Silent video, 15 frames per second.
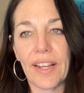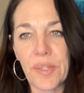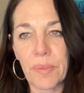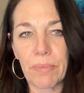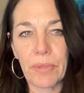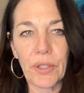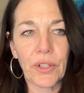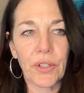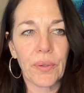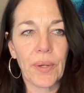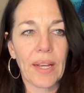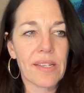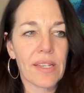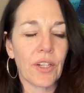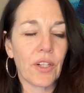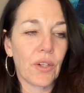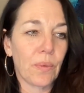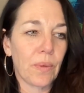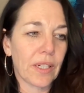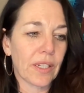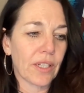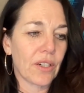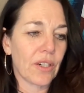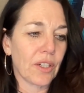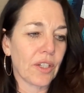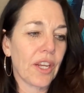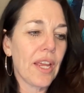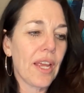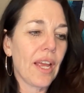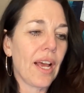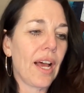Eisenberg, who has a new one called